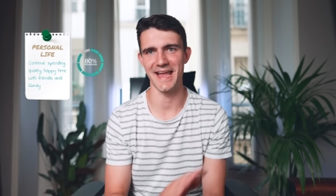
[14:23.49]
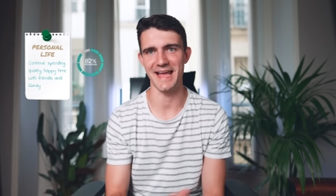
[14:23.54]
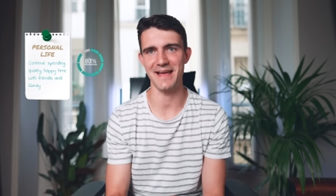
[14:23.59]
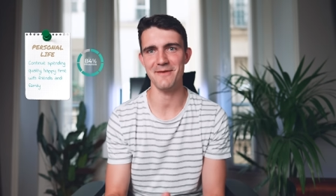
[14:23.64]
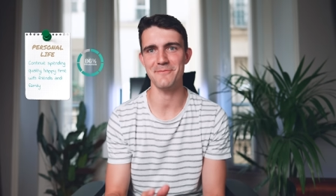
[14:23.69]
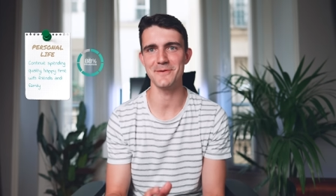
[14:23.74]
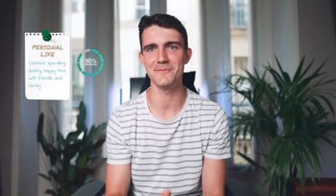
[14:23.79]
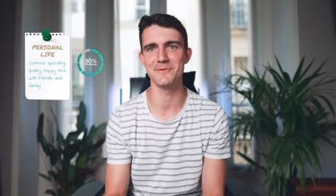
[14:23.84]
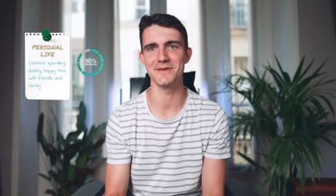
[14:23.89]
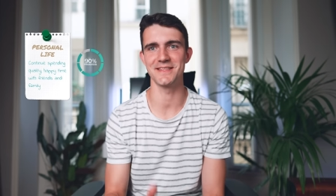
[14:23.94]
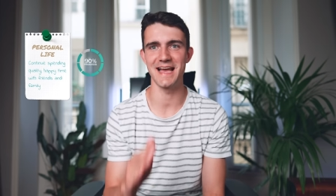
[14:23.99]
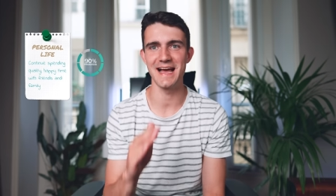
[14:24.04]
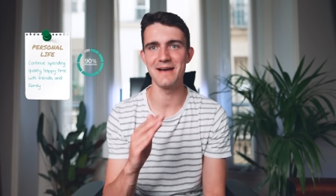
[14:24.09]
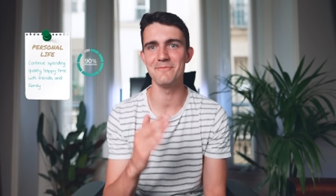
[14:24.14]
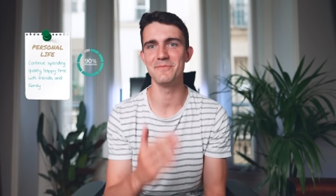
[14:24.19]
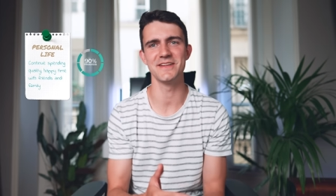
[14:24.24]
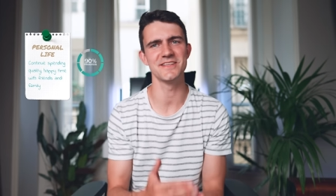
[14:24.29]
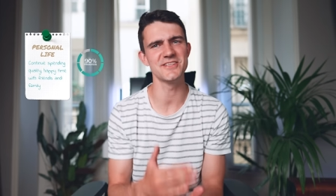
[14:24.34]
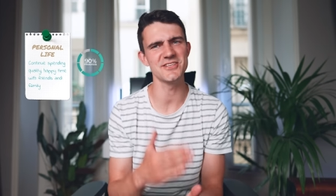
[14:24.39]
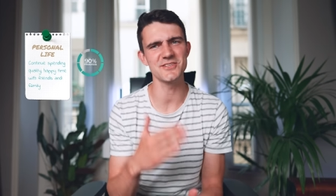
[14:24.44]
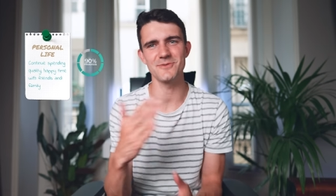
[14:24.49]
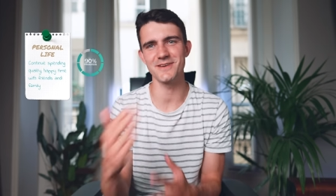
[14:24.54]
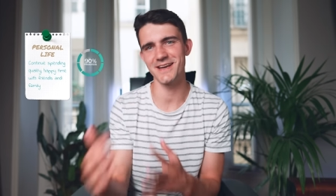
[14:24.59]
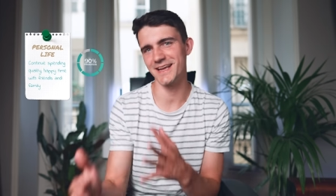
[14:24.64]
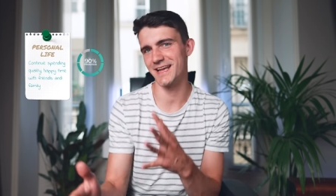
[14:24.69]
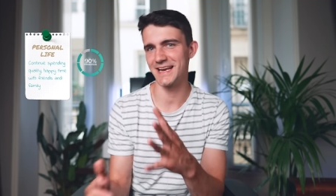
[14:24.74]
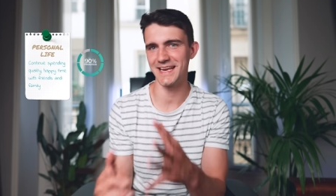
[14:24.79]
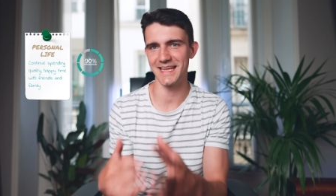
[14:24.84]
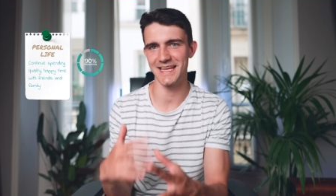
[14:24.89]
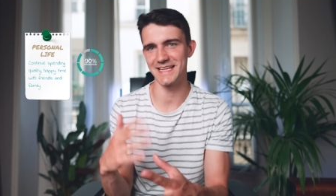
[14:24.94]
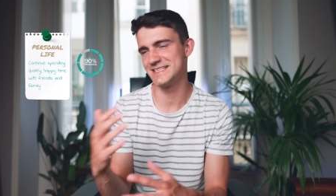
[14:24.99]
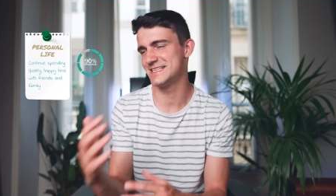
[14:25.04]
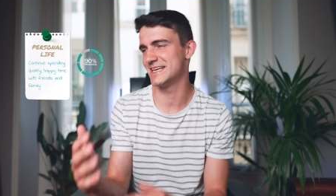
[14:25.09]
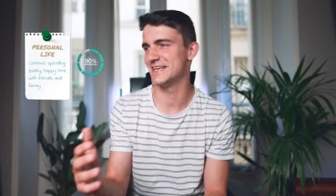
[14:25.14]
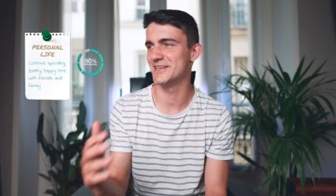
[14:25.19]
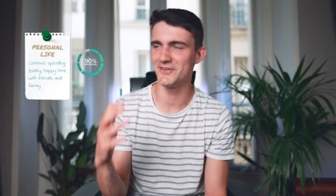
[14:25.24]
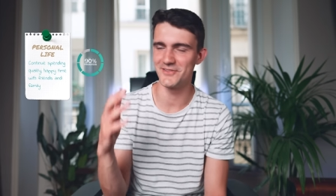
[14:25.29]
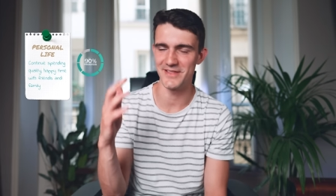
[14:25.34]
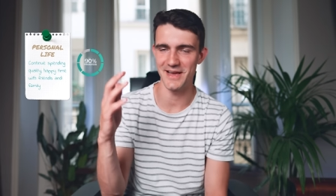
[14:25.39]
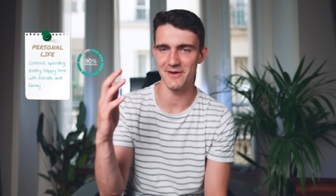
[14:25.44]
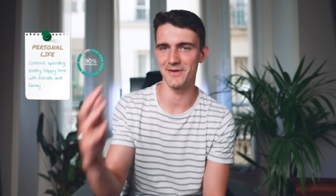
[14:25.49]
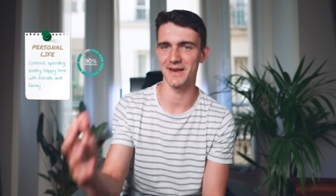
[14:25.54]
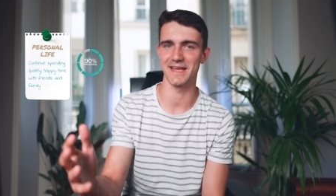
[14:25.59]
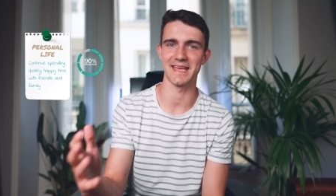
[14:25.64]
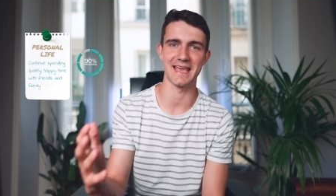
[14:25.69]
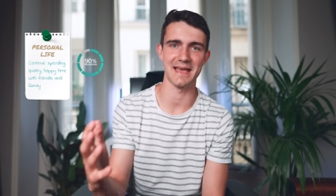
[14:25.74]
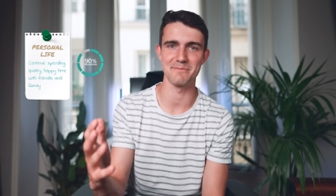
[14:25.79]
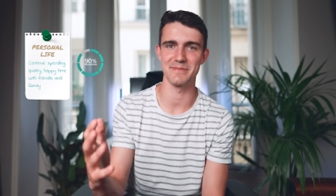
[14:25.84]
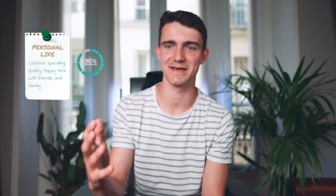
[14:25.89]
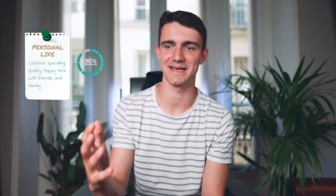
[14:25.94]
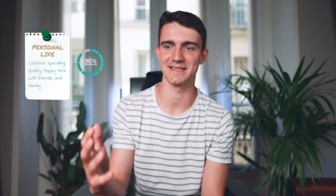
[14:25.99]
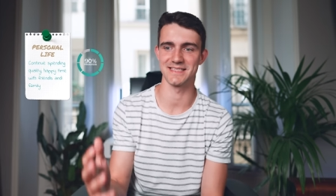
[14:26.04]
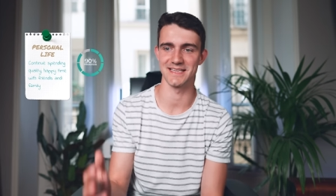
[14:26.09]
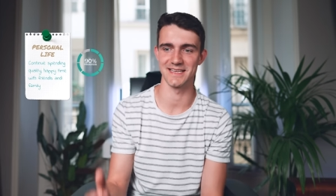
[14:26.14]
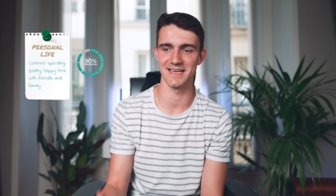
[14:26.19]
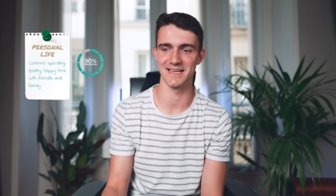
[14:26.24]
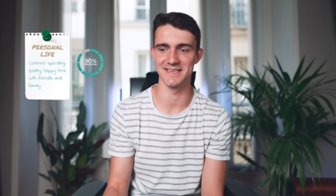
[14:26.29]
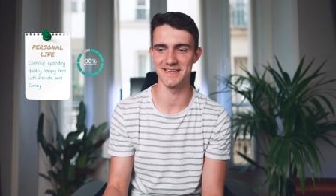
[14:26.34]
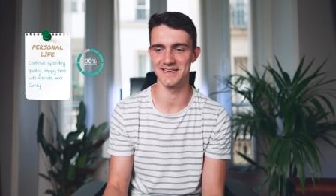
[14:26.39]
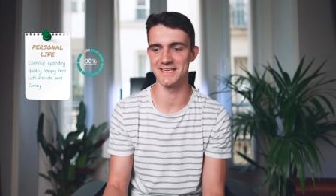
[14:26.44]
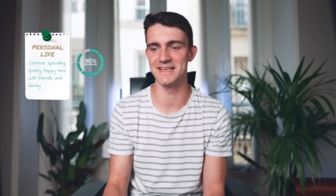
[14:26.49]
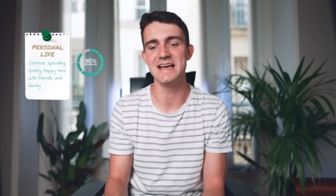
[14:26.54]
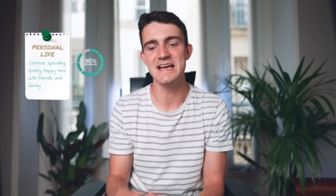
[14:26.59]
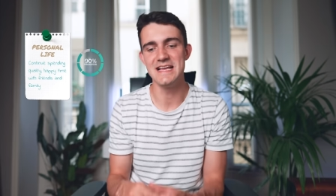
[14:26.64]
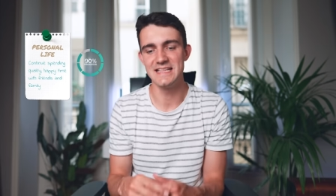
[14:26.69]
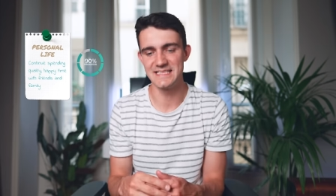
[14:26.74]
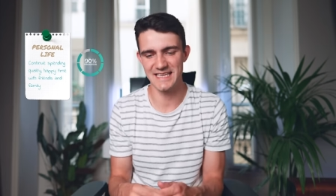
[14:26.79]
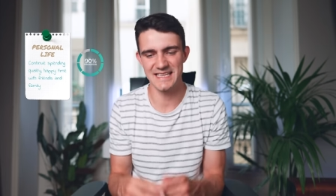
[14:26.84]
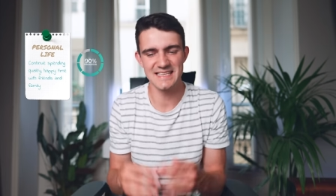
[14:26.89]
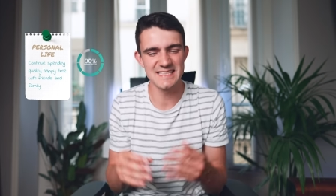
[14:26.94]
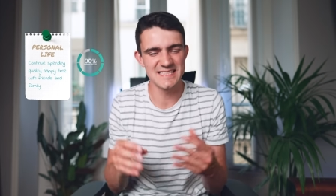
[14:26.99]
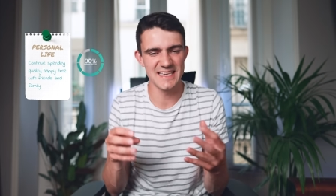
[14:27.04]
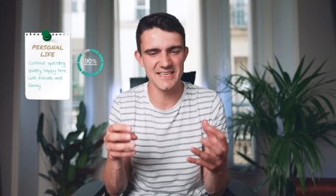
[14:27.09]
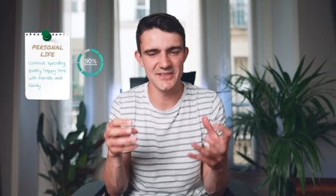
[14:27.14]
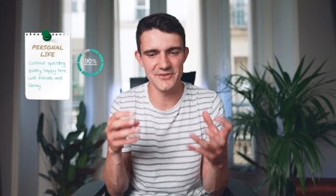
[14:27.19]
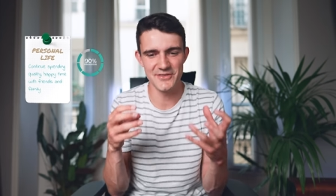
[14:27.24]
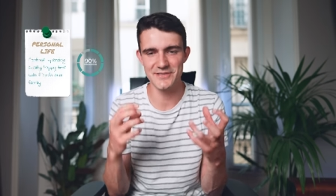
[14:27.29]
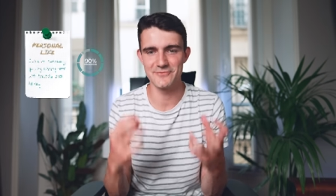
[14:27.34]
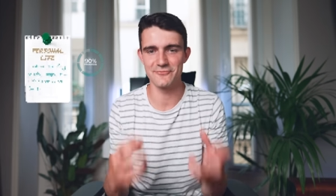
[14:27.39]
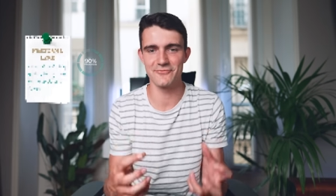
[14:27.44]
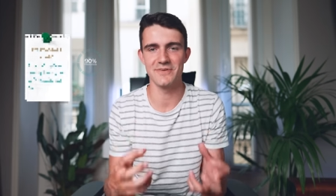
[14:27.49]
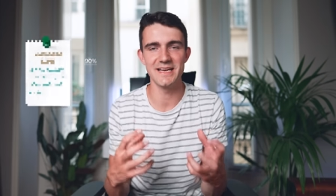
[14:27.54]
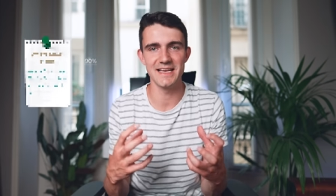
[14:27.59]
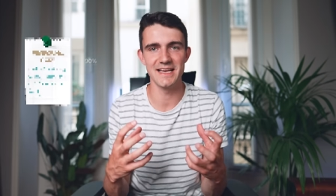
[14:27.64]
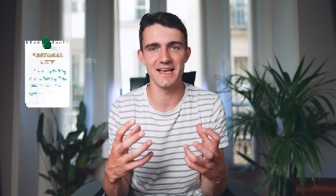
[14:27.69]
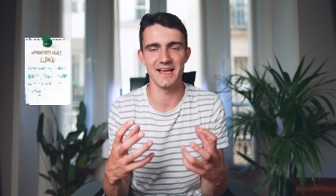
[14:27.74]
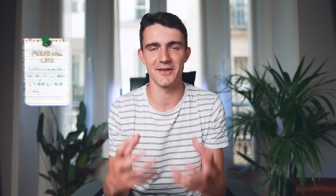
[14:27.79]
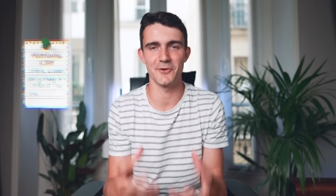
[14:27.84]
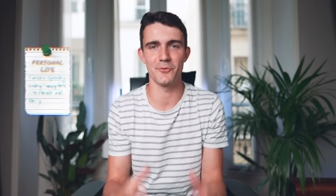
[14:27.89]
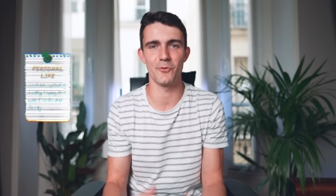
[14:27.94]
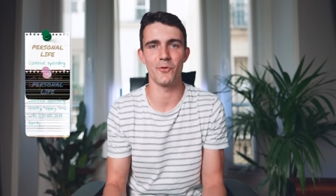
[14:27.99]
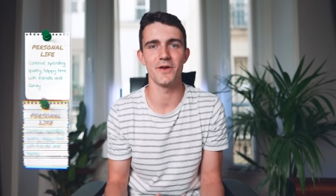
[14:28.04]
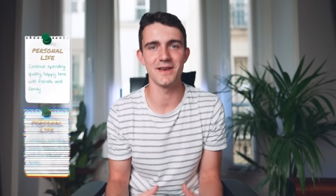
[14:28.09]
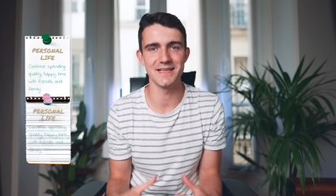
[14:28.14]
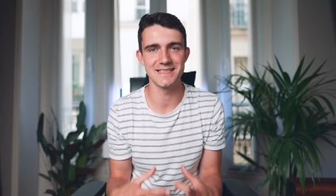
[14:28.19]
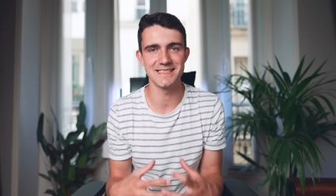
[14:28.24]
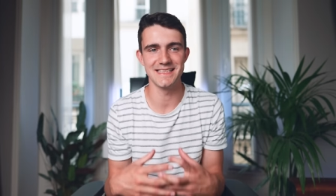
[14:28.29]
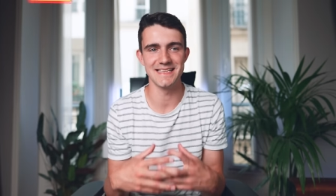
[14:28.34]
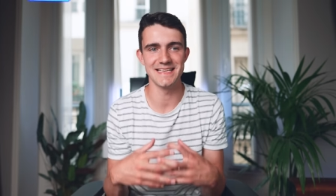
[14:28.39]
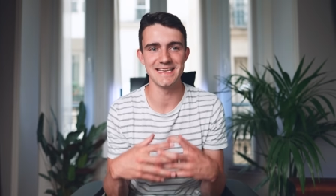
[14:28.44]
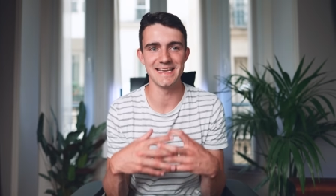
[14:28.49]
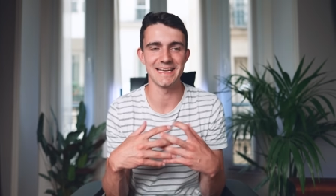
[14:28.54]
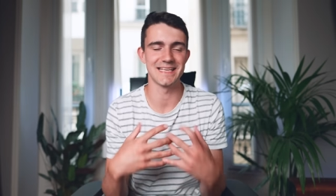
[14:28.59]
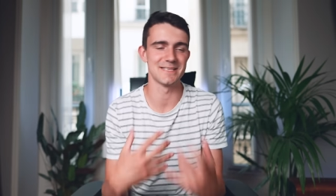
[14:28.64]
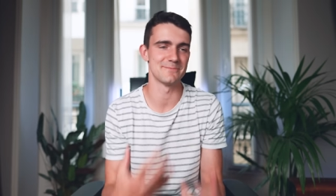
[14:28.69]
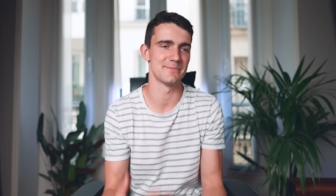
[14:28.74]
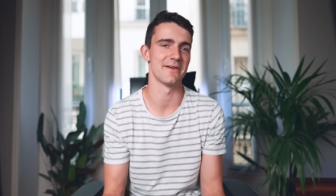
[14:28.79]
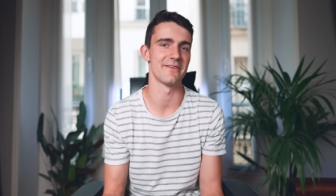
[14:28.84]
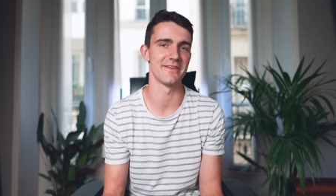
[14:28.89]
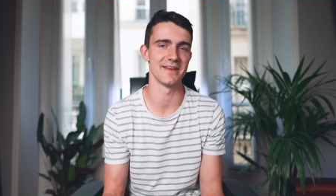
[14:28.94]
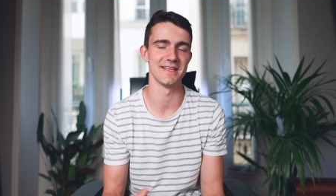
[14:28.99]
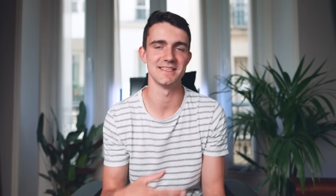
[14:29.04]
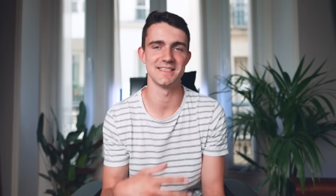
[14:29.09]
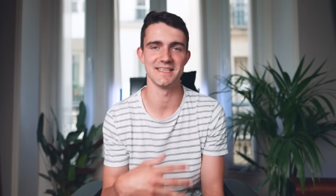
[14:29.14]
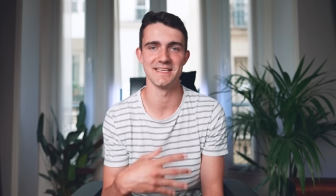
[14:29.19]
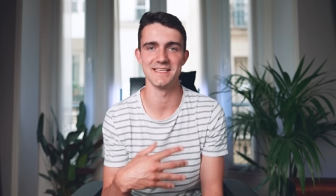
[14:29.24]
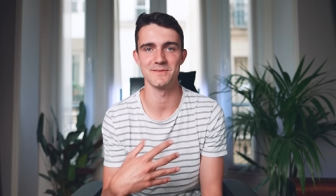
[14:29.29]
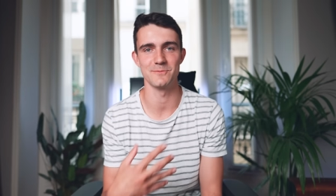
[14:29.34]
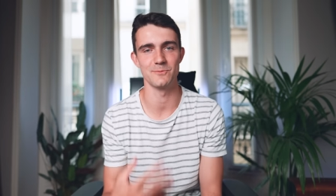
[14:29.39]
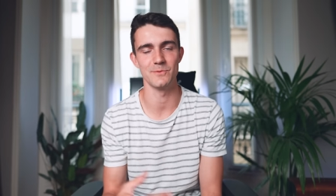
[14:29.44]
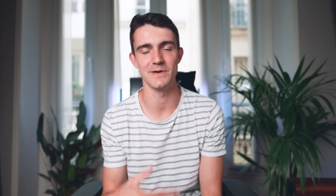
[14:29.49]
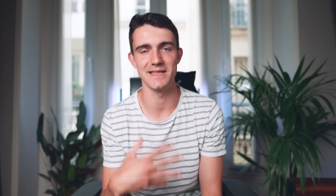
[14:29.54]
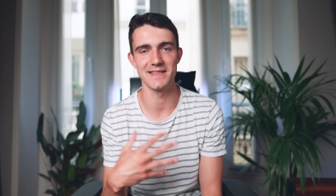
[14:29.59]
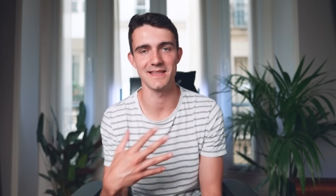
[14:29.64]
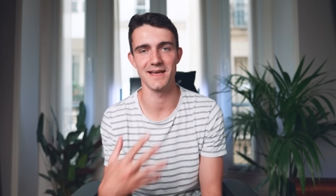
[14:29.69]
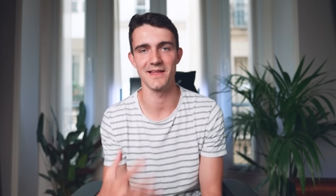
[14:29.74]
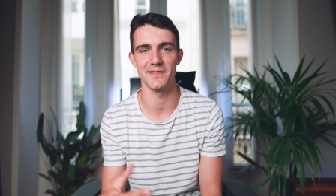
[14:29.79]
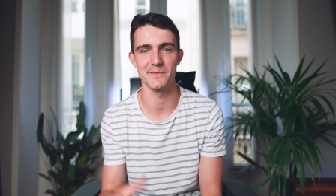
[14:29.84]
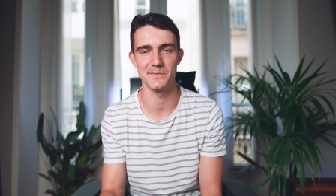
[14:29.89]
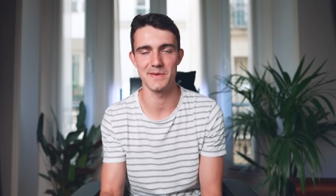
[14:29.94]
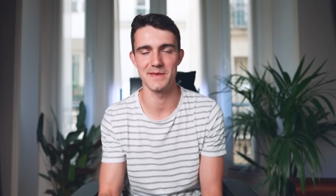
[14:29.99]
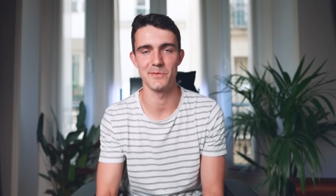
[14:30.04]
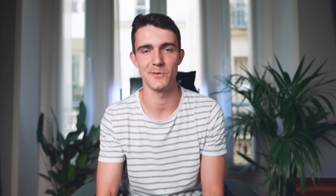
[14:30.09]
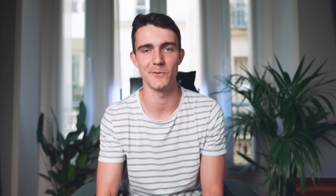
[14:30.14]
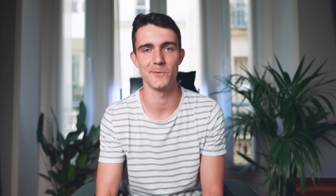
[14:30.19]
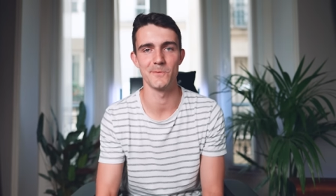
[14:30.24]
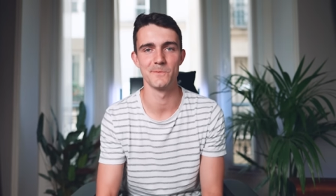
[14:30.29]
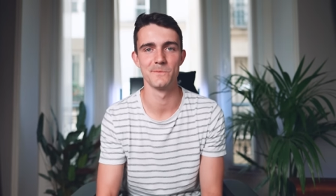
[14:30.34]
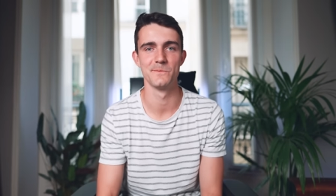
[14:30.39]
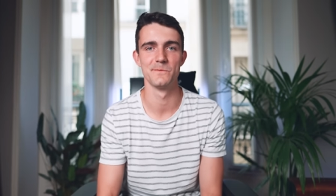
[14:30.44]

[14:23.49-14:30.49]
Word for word: happy with that, but just want to kind of continue that when I get back to London, to continue these really like quality experiences with other people.